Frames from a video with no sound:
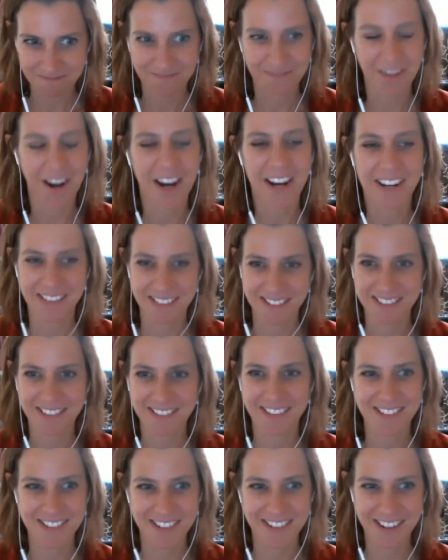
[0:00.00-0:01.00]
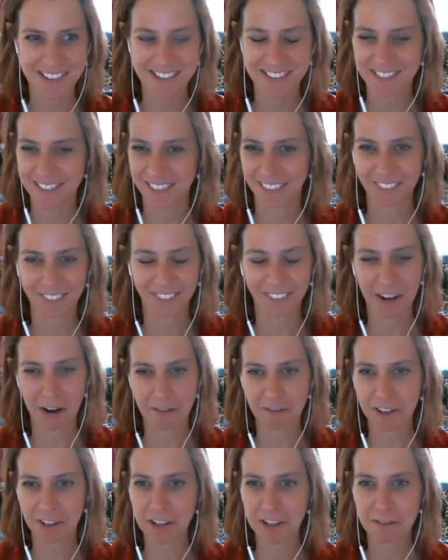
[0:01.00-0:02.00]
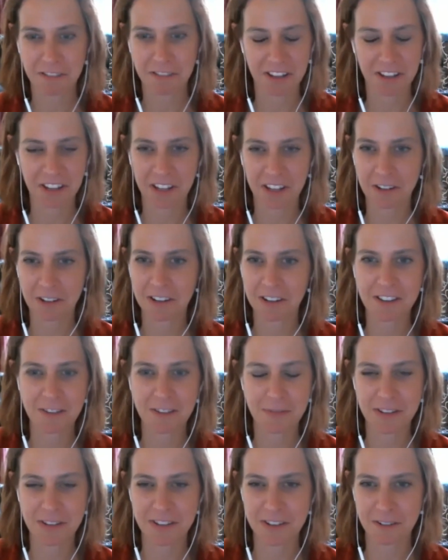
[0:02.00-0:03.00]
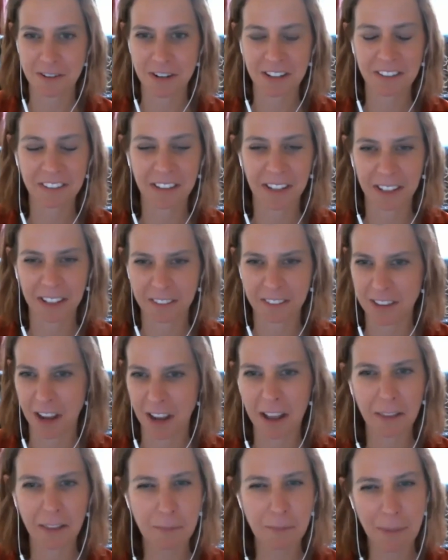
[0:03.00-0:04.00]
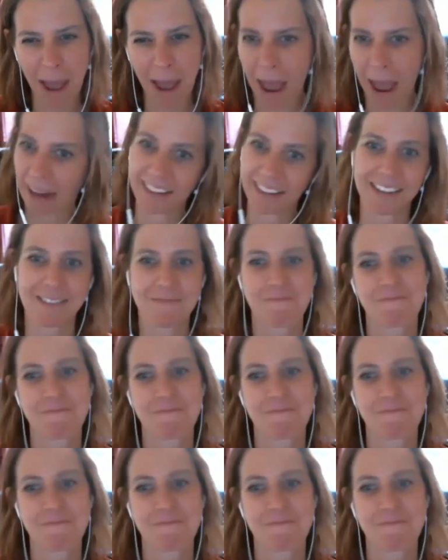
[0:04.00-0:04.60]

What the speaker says: right? So just like whatever you think you need to be doing, like dial it back.